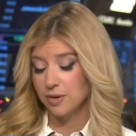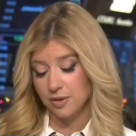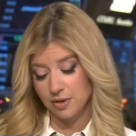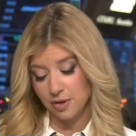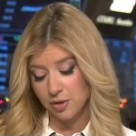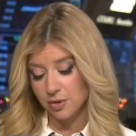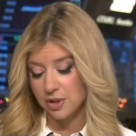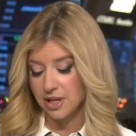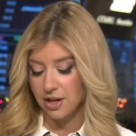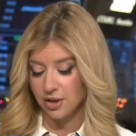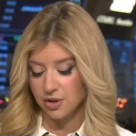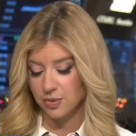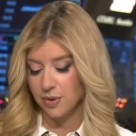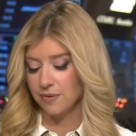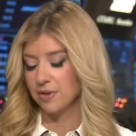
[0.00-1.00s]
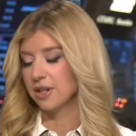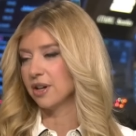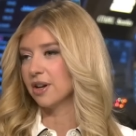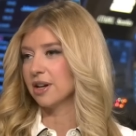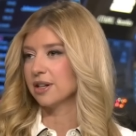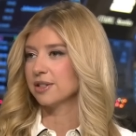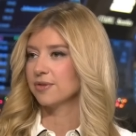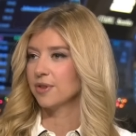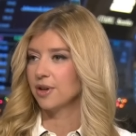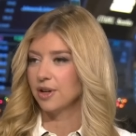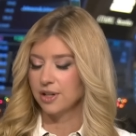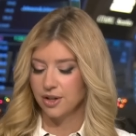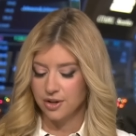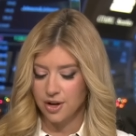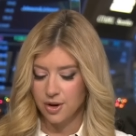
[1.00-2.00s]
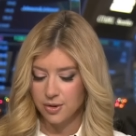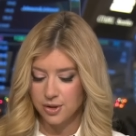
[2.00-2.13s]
use Taylor Swift lyrics for all your notes.